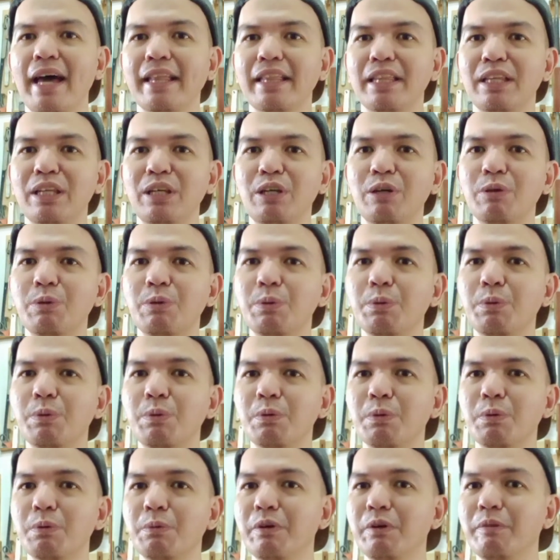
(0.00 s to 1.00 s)
that
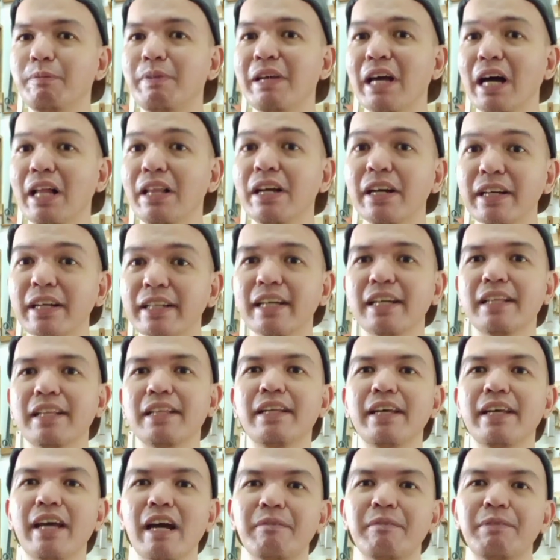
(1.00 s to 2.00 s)
you would be
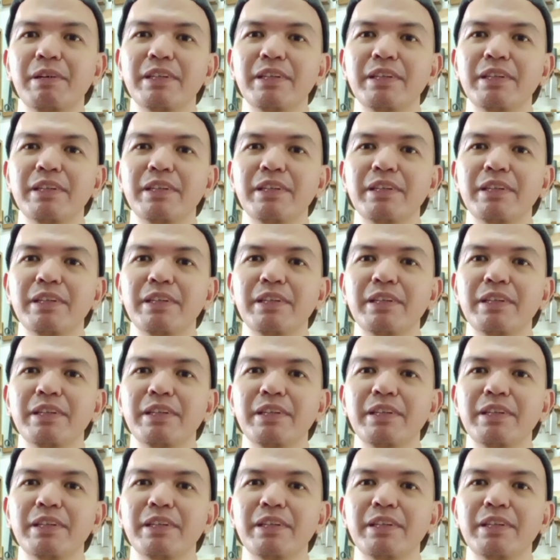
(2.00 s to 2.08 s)
alerted